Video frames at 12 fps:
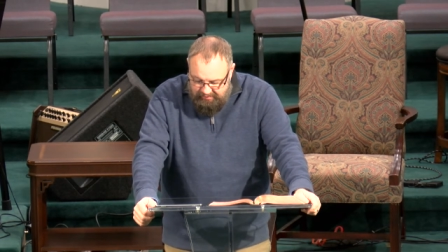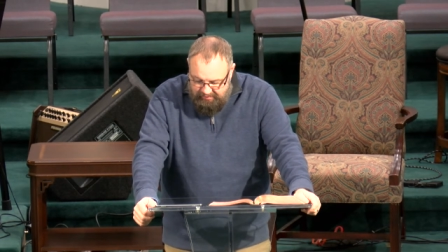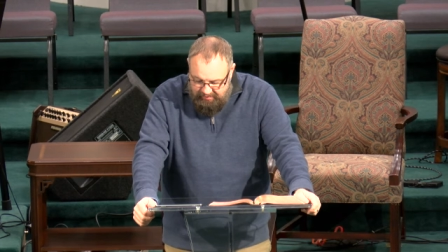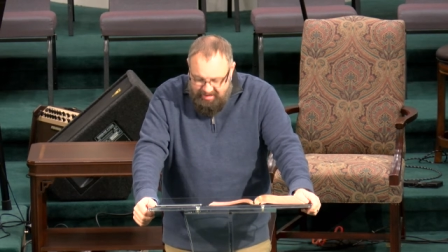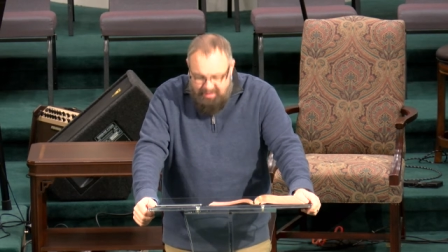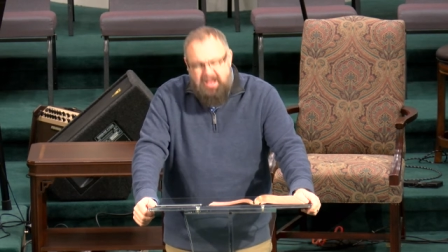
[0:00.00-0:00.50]

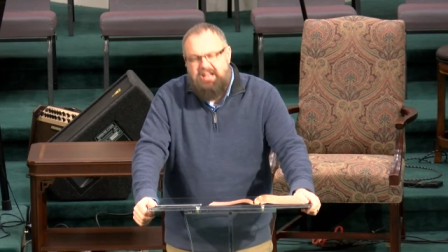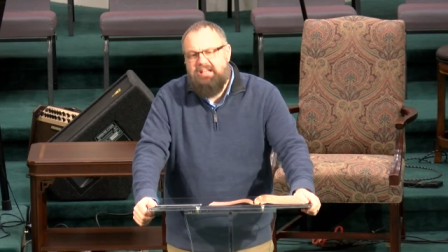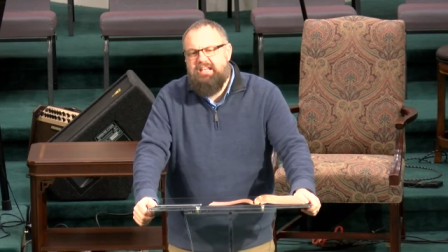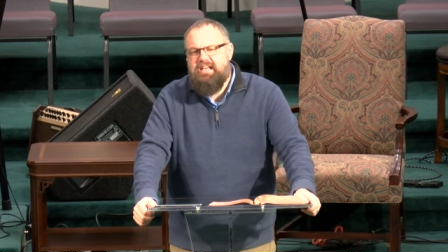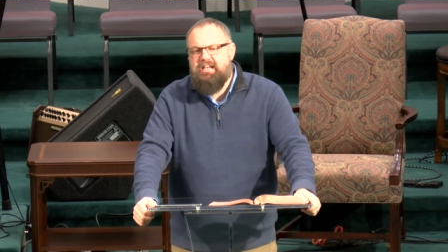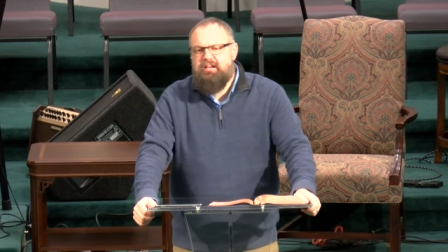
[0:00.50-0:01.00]
How about a
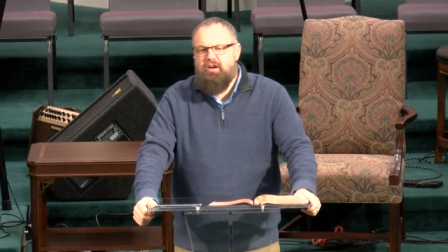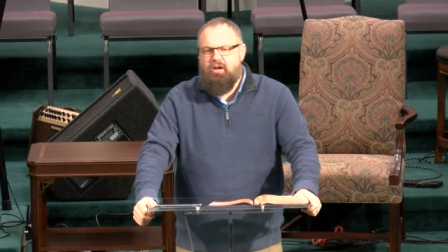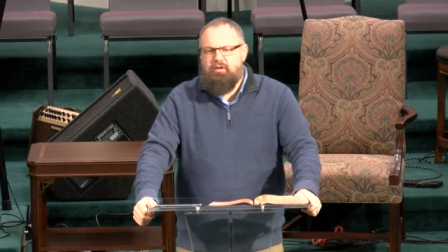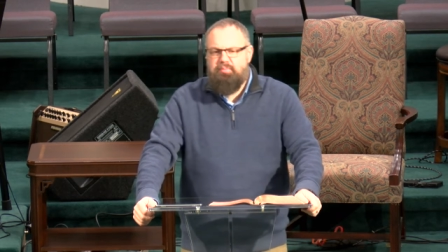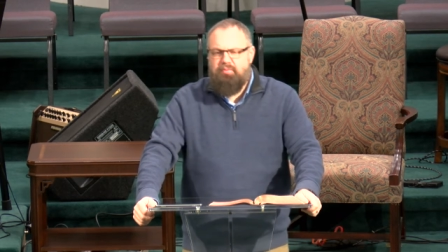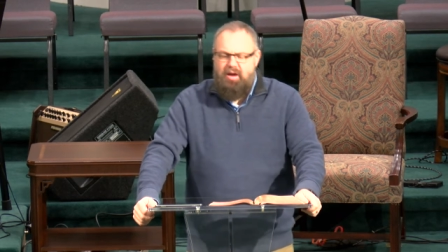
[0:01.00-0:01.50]
key
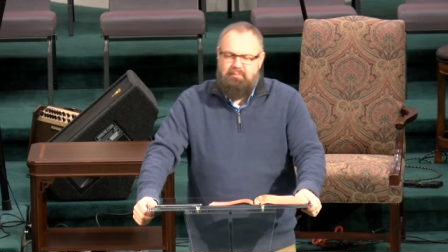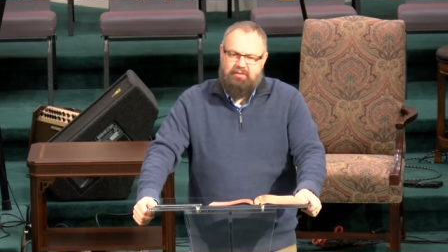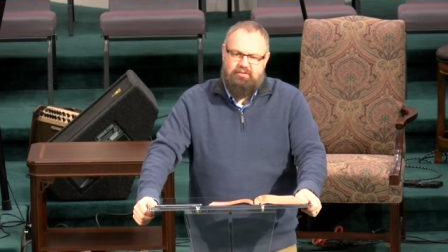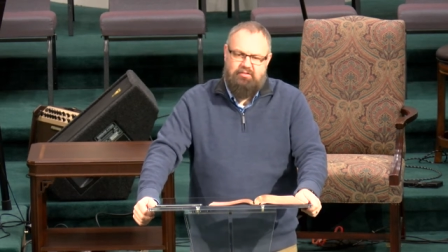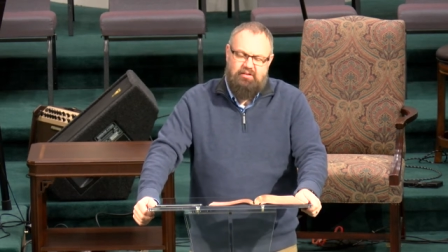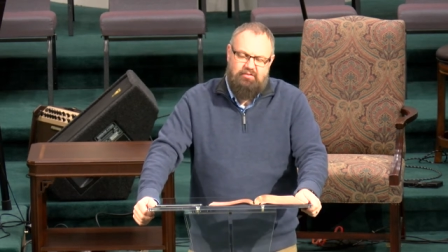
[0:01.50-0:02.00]
called
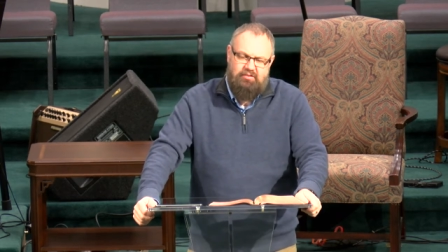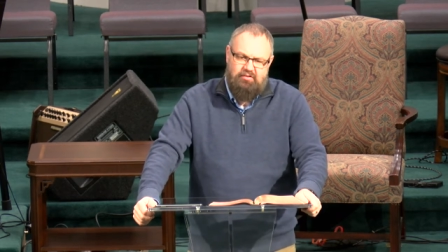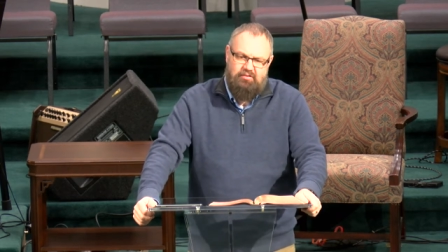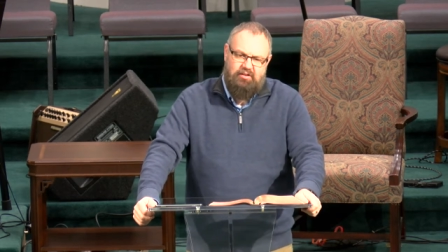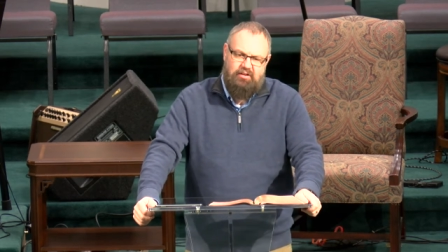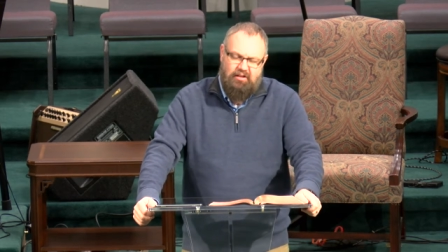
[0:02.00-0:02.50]
promise? This
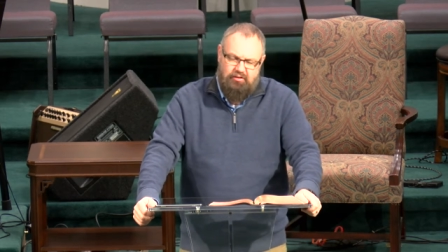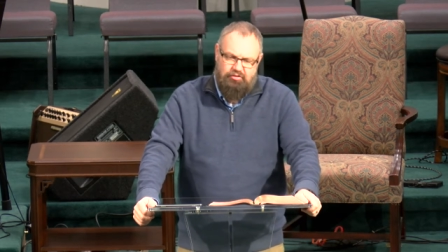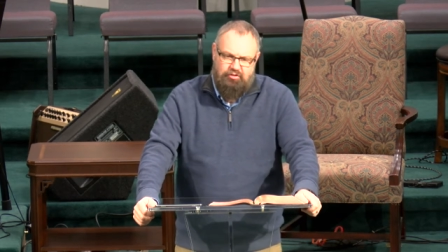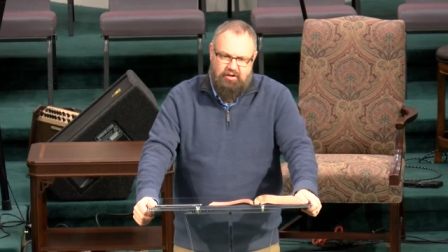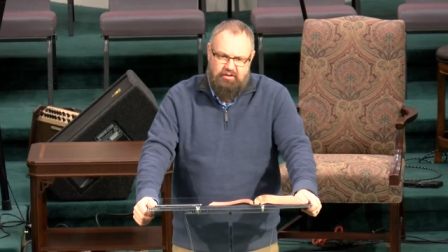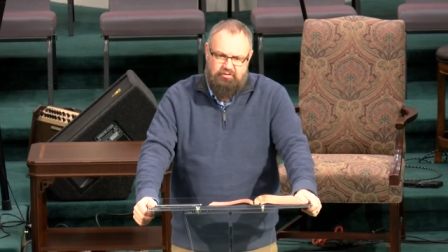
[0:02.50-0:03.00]
is an
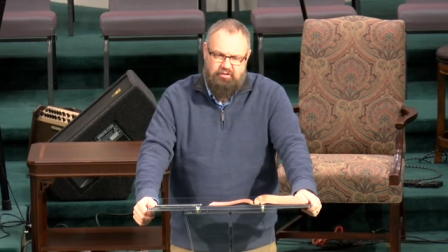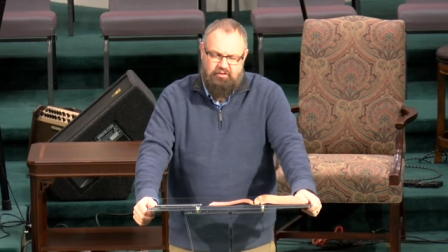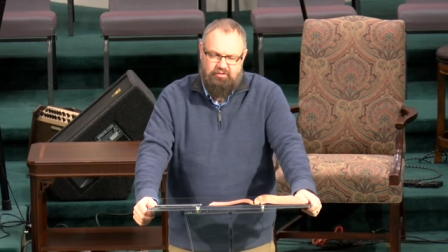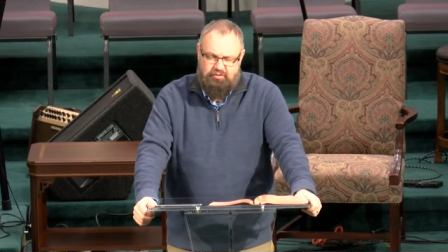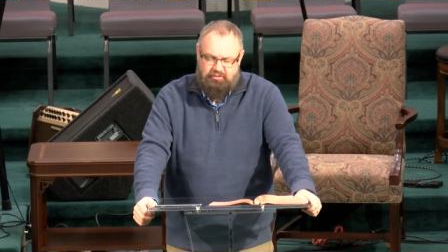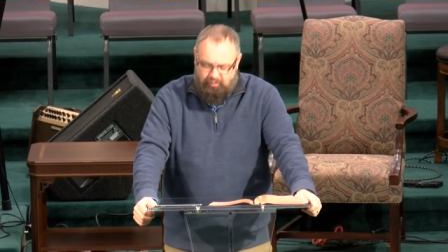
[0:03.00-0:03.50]
illustration, a
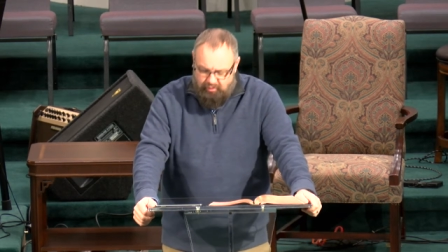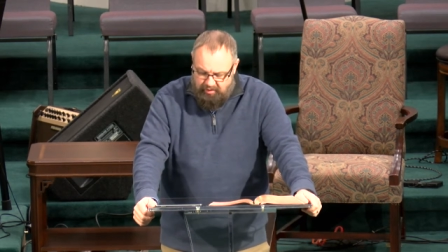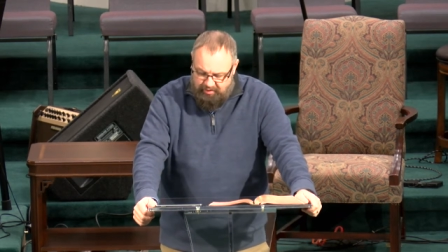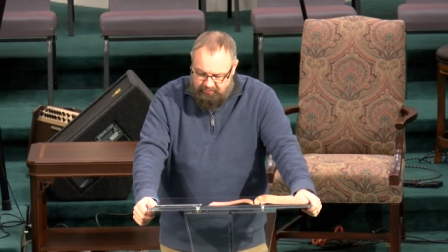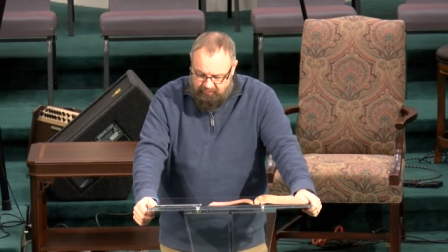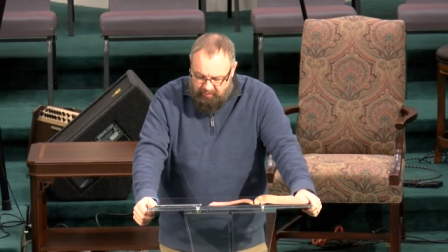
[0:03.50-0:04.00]

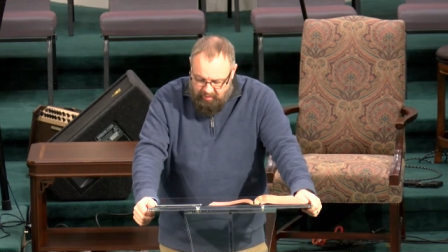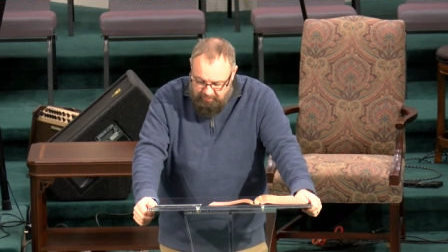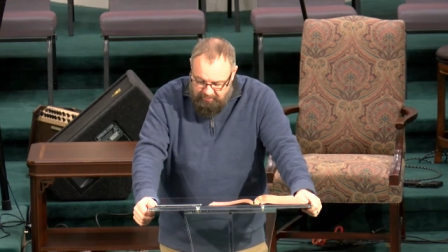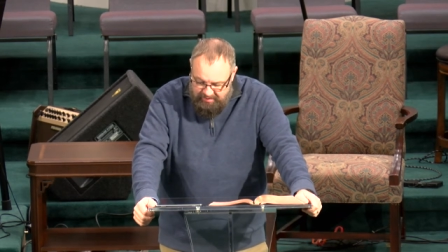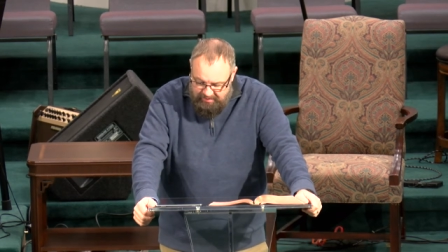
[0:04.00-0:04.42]
story from